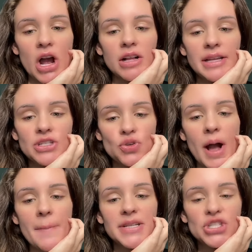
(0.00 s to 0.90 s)
Chocolate
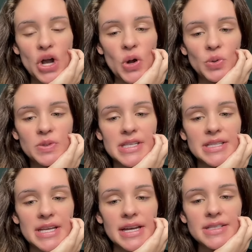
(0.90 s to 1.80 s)
Drop
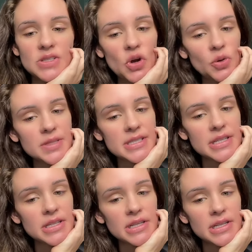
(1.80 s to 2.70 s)
Jones says, nope,
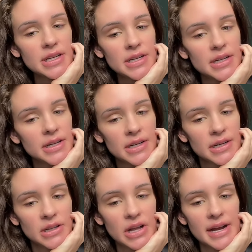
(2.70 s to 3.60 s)
still
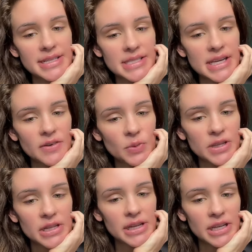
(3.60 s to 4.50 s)
lost
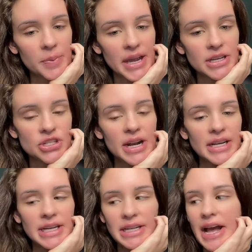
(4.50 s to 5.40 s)
even with ClickBank
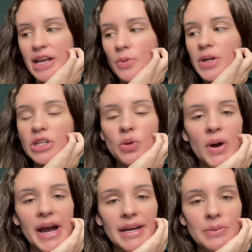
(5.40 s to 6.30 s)
training. Yeah, you want to
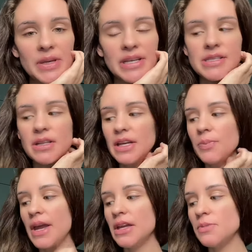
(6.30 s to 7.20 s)
know why? Because
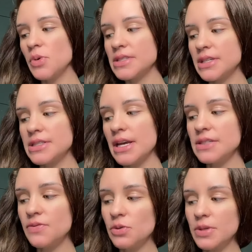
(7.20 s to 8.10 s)
ClickBank, the most
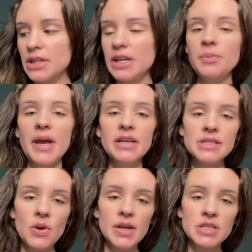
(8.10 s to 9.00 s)
successful with
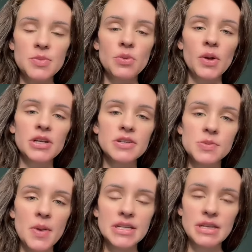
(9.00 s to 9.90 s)
ClickBank is going to be where
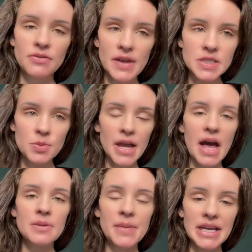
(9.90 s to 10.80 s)
you're spending
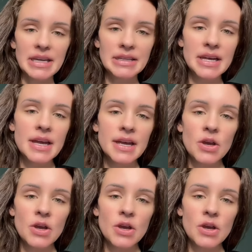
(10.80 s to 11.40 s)
Facebook ad money,